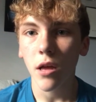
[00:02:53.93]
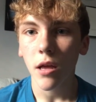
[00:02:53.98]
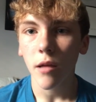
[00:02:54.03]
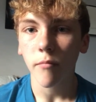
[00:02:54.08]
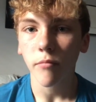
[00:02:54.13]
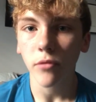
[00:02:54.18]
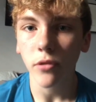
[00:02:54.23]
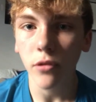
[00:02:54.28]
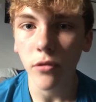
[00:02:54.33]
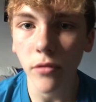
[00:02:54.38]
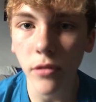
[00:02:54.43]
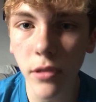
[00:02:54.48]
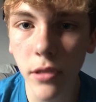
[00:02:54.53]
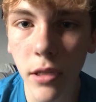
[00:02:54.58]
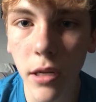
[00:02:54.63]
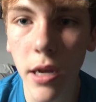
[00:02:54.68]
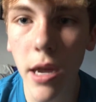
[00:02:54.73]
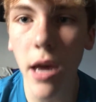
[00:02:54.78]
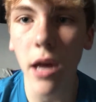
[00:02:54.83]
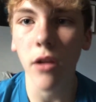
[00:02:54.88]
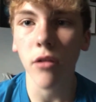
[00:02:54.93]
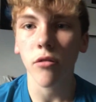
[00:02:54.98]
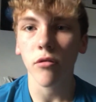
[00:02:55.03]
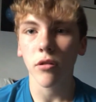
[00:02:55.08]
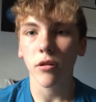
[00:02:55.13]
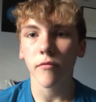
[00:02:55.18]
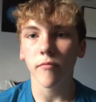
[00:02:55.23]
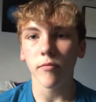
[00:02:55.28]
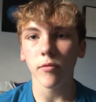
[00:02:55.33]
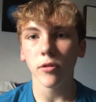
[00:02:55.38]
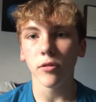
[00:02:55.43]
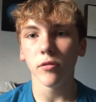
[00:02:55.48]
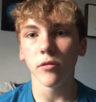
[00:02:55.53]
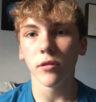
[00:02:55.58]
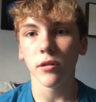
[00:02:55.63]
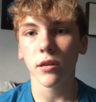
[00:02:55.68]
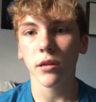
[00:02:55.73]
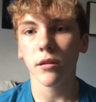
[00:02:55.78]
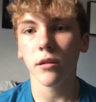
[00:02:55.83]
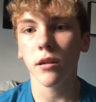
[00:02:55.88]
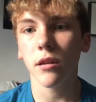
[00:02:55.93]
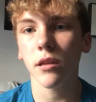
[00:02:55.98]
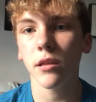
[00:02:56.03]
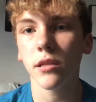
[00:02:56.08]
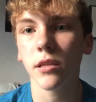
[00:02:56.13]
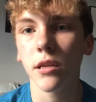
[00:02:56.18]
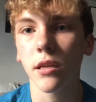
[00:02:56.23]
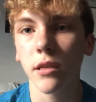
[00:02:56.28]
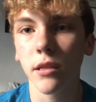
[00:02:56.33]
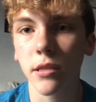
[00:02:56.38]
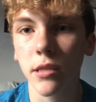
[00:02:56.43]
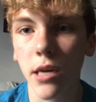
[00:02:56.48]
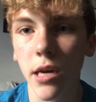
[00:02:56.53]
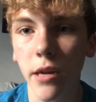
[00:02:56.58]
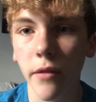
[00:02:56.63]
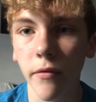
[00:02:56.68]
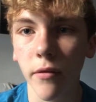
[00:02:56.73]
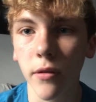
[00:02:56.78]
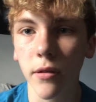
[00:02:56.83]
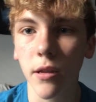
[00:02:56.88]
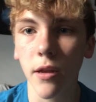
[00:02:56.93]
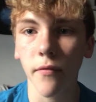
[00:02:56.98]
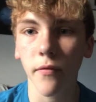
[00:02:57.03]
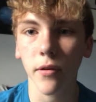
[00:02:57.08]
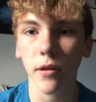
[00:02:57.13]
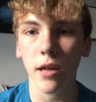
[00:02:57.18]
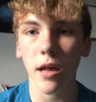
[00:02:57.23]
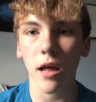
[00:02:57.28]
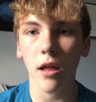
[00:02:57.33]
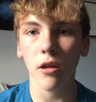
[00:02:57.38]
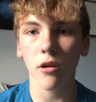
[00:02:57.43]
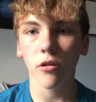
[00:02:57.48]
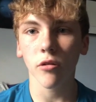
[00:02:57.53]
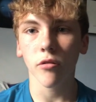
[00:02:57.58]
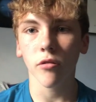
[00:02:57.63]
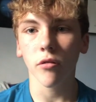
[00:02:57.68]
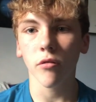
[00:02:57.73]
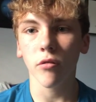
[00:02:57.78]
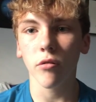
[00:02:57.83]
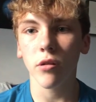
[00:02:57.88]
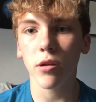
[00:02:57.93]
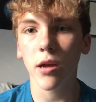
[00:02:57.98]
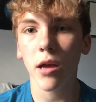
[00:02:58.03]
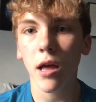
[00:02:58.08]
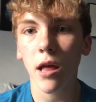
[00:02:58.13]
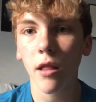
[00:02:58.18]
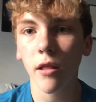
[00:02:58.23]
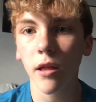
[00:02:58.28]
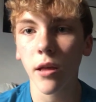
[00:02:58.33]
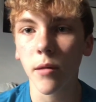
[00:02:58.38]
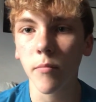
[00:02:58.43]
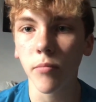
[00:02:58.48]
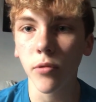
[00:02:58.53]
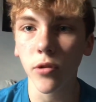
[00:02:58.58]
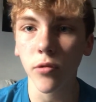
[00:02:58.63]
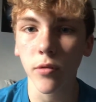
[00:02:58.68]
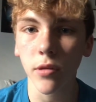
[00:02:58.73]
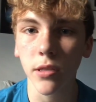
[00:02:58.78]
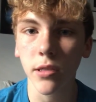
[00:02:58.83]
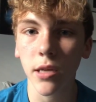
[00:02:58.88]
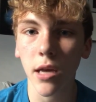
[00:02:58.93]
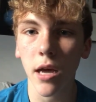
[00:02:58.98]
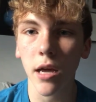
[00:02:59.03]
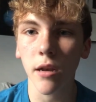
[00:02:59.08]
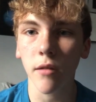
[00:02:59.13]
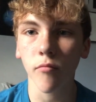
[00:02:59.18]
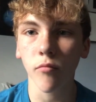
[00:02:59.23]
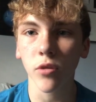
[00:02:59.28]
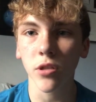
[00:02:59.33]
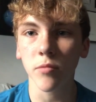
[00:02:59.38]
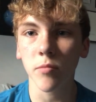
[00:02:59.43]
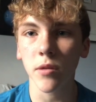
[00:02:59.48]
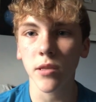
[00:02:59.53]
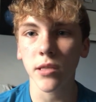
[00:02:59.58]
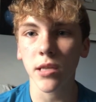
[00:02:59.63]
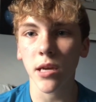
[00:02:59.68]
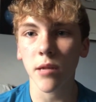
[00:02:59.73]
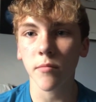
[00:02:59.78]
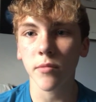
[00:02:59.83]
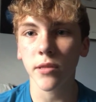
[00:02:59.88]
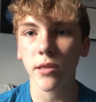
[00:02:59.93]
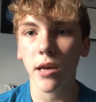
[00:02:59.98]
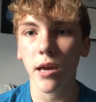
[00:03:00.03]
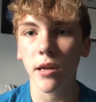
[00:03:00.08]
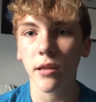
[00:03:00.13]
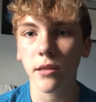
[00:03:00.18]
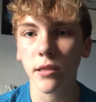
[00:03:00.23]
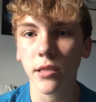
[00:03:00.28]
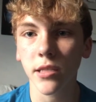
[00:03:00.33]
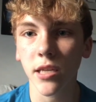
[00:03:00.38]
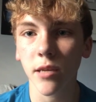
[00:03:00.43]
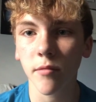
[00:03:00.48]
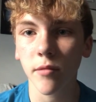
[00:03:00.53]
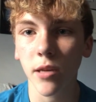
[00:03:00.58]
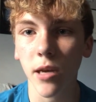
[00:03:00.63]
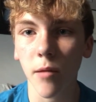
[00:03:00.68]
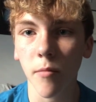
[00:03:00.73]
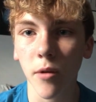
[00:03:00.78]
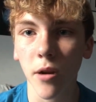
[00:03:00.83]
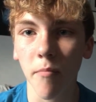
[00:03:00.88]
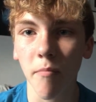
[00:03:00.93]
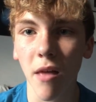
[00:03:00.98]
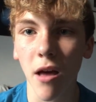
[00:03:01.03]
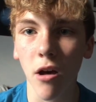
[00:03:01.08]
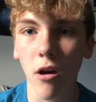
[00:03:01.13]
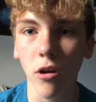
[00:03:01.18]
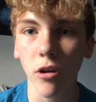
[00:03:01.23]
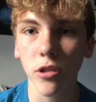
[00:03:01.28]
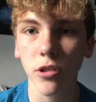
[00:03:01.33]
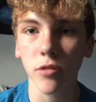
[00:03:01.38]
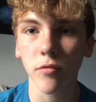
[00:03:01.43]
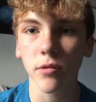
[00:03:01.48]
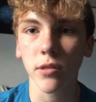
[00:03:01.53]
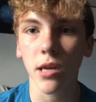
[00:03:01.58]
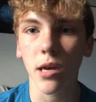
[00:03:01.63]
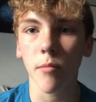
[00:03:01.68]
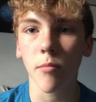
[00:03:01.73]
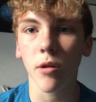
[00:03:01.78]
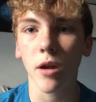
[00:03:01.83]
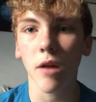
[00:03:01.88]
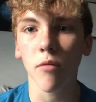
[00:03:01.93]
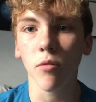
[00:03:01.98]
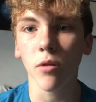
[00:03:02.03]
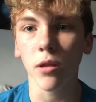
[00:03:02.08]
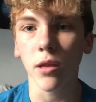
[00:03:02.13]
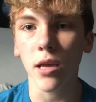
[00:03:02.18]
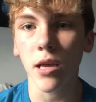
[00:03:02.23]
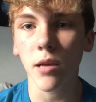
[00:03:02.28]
Blue is the category of blue, and it's inside of a different category. Like blue is sad, and which means I'm sad at the same time, but I'm not also sad, but I really